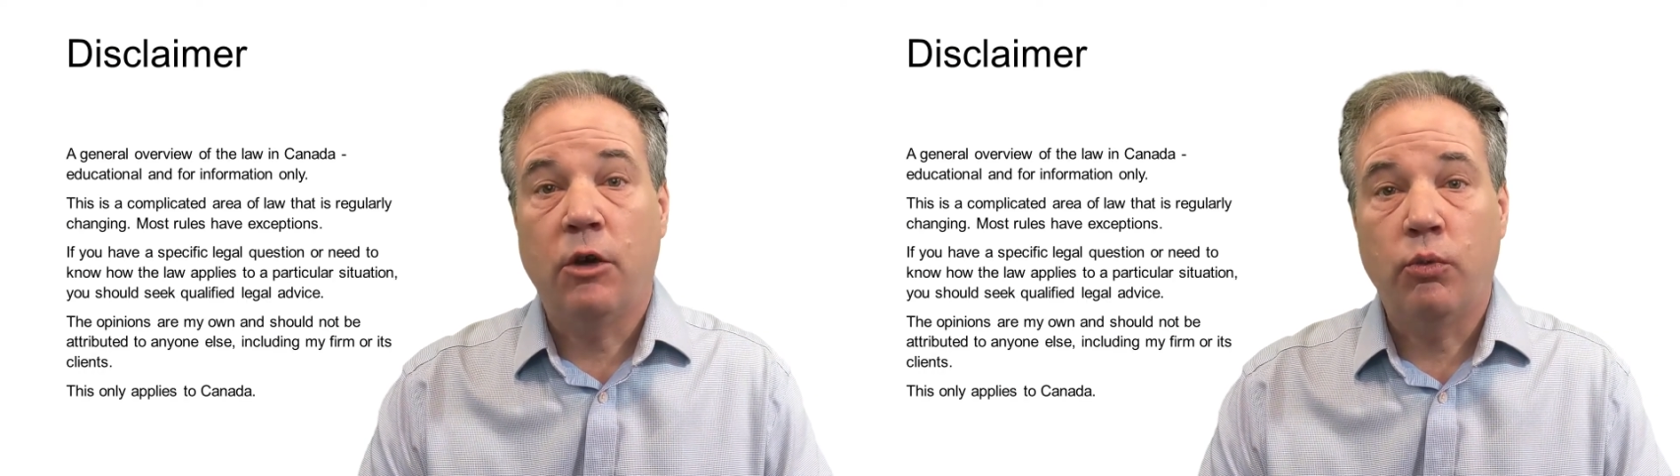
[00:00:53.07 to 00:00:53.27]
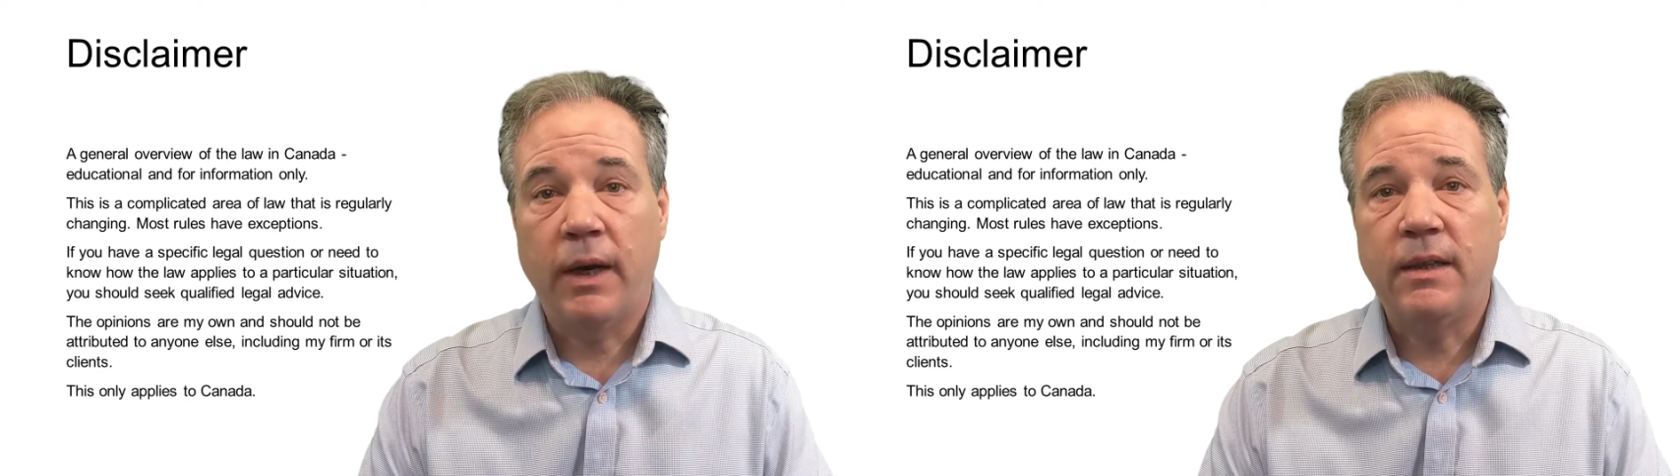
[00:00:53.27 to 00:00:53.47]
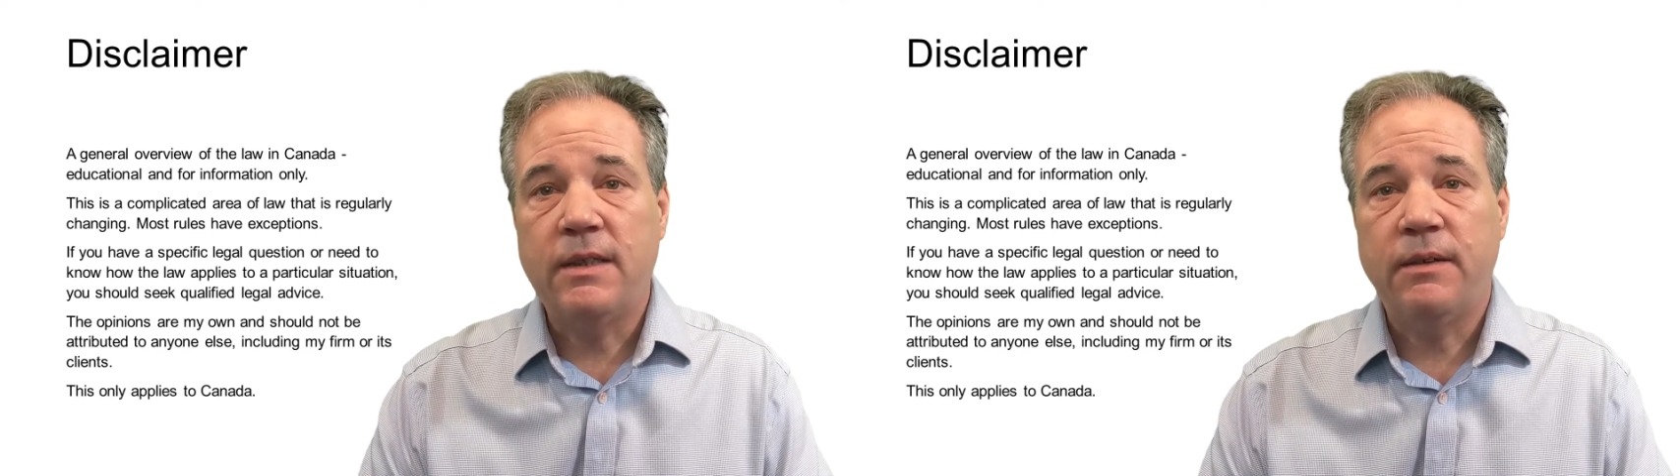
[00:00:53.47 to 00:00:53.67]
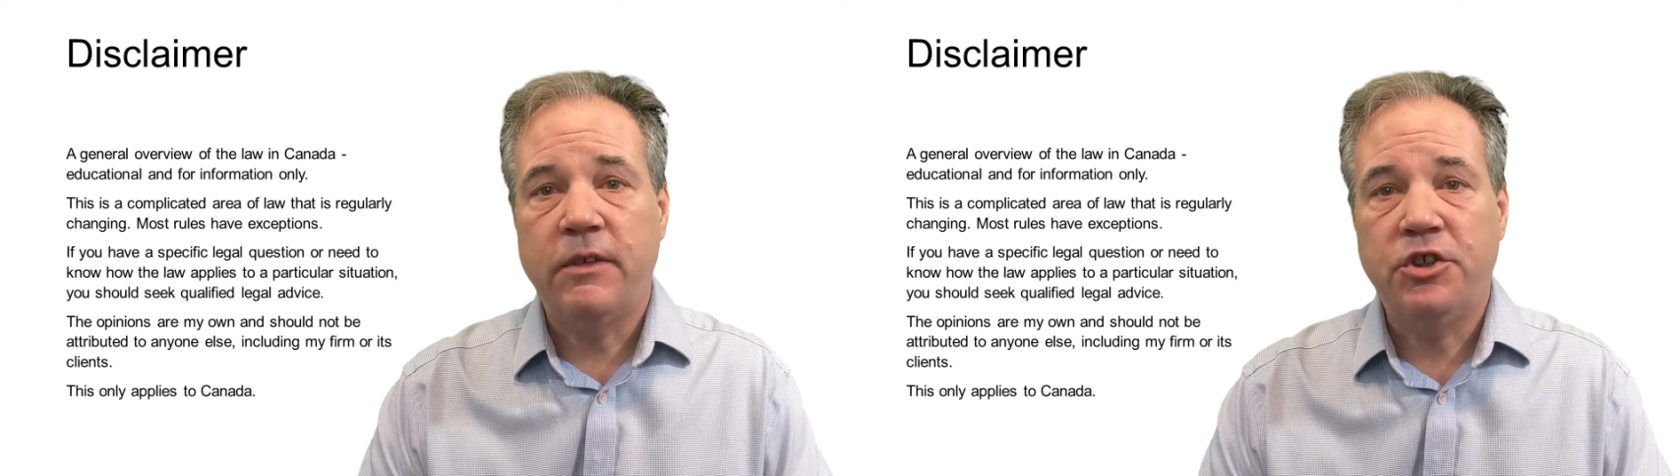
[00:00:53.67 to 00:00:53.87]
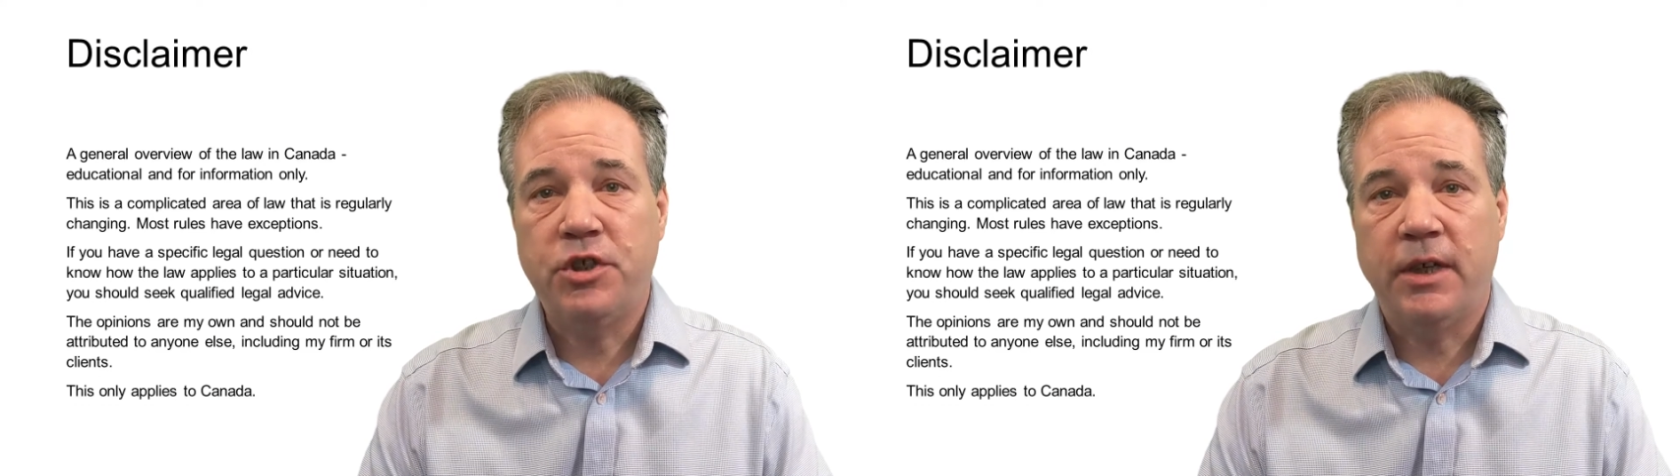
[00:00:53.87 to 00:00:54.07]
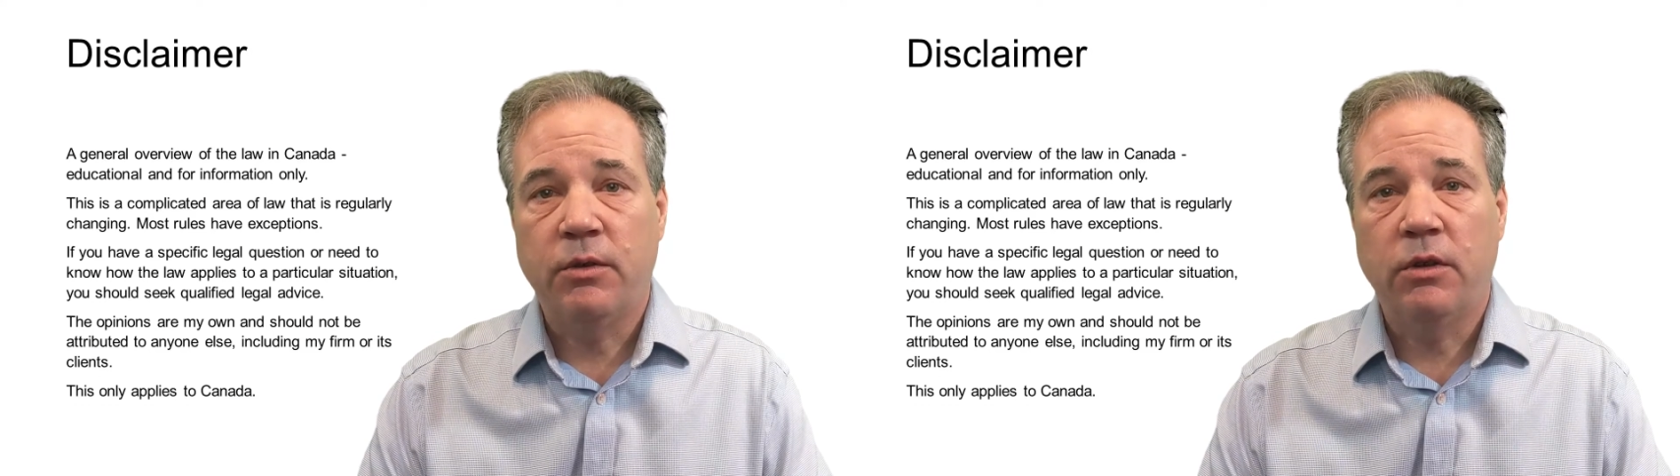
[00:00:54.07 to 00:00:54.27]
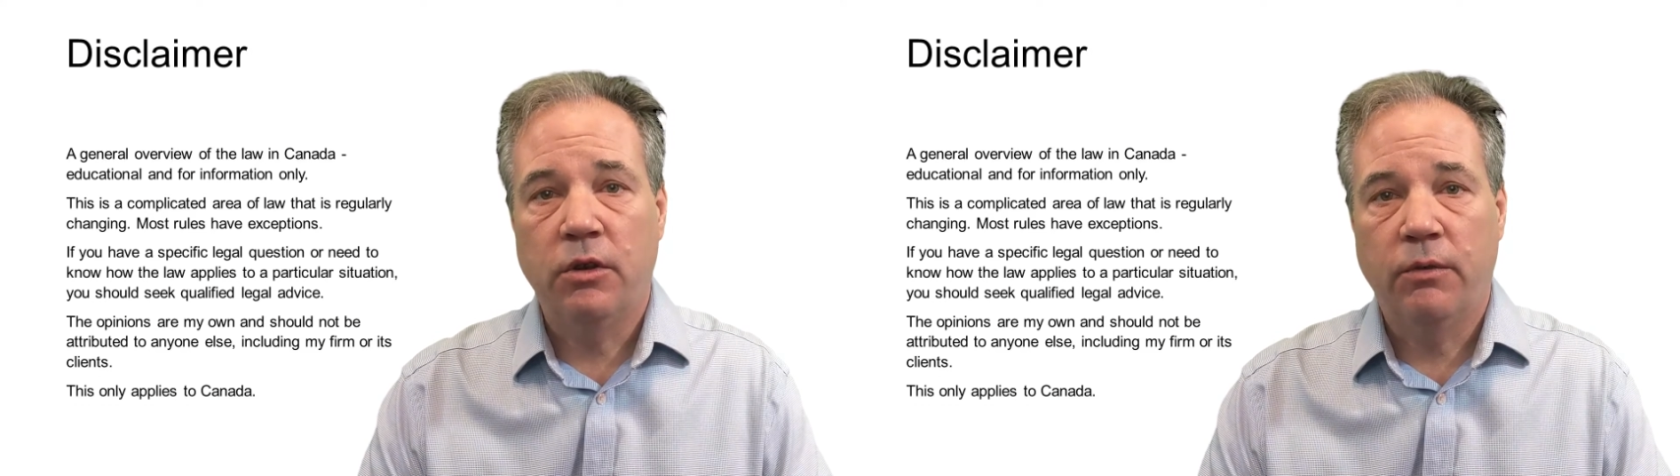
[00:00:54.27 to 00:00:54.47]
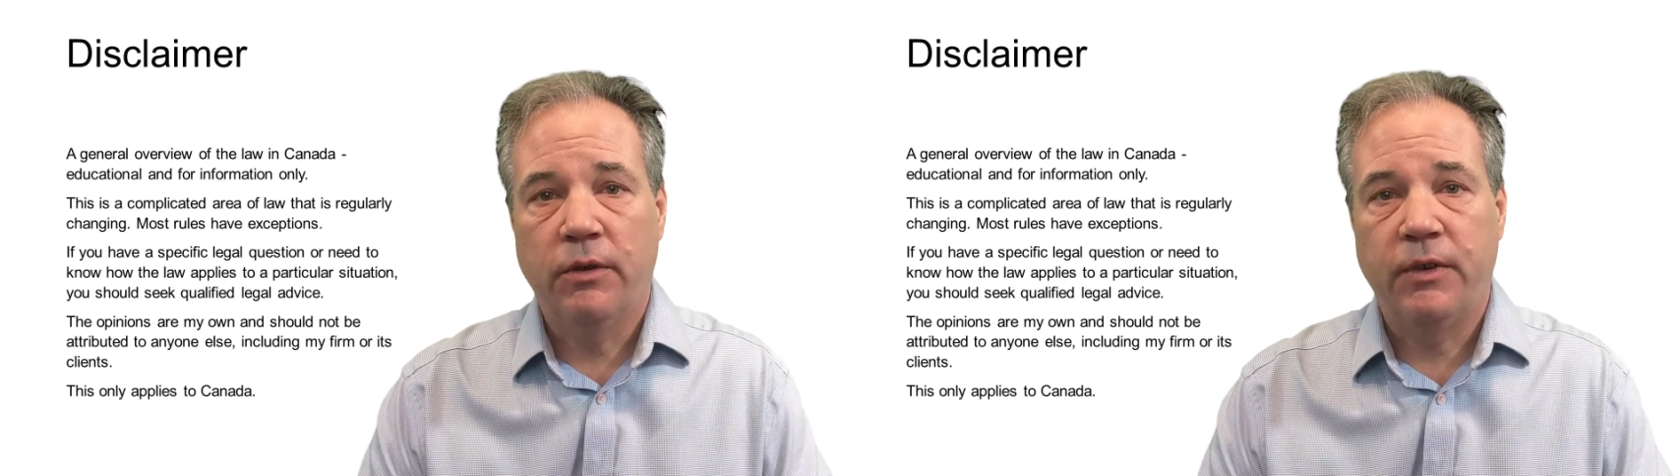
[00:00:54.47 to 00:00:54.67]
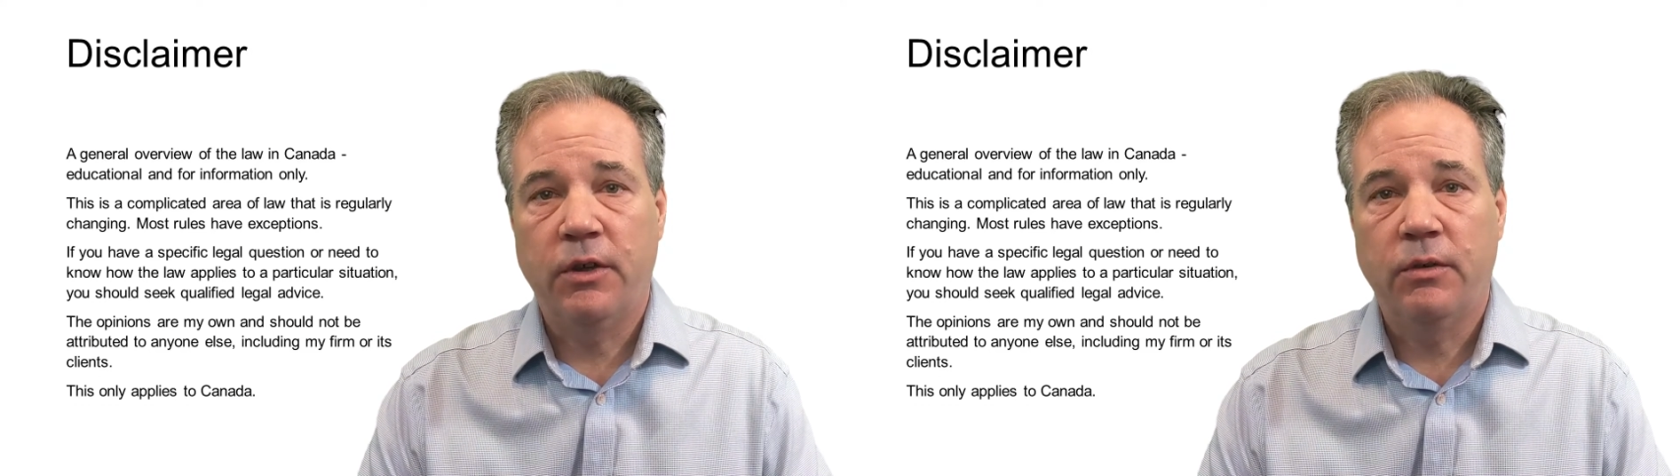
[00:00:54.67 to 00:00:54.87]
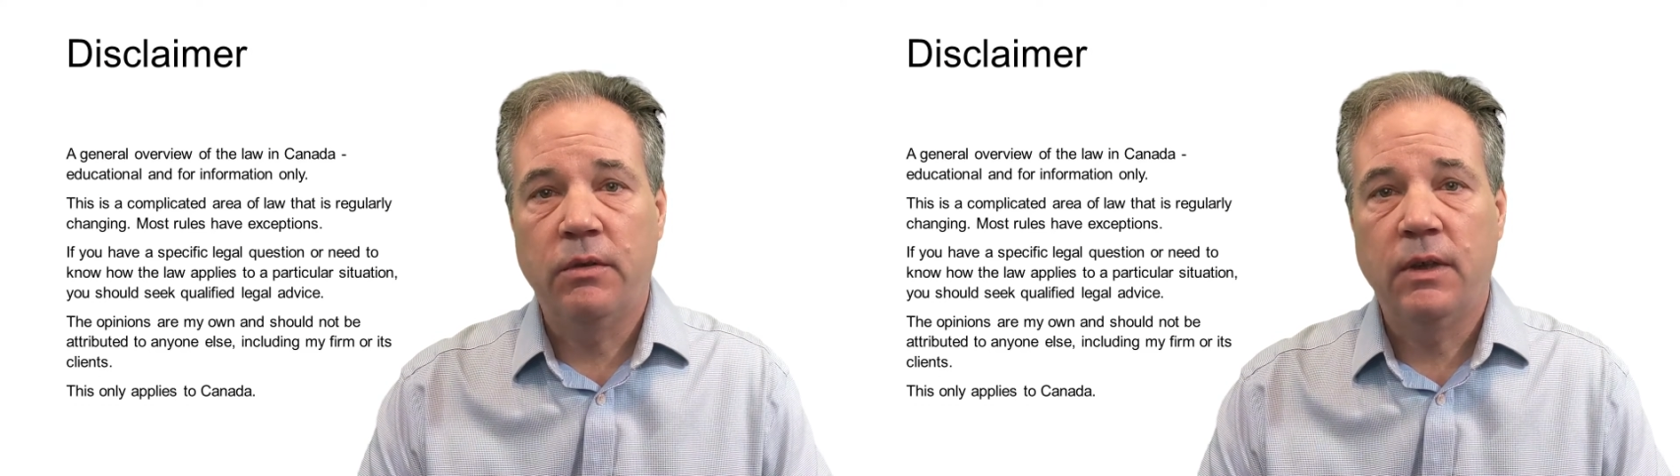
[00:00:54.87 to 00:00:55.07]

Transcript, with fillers: a relatively general overview